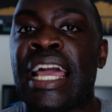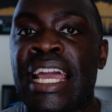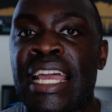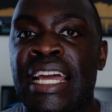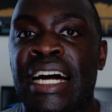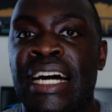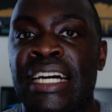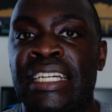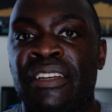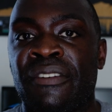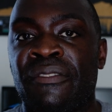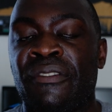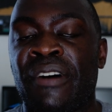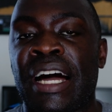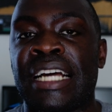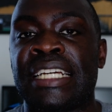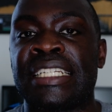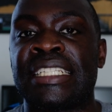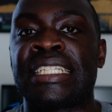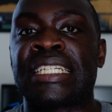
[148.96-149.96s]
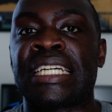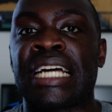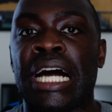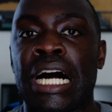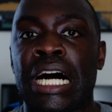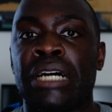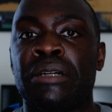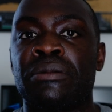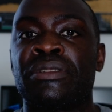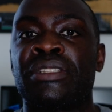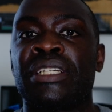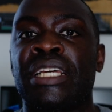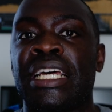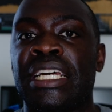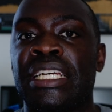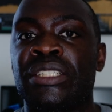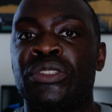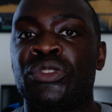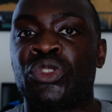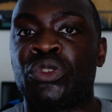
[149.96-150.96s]
AI device comes
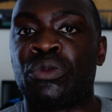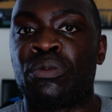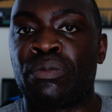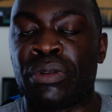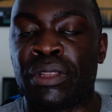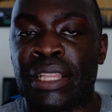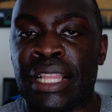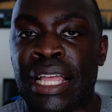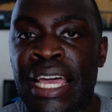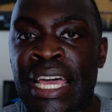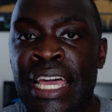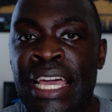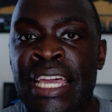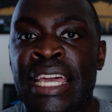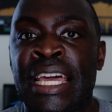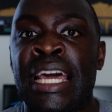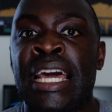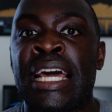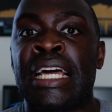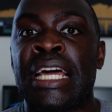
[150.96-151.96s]
into play,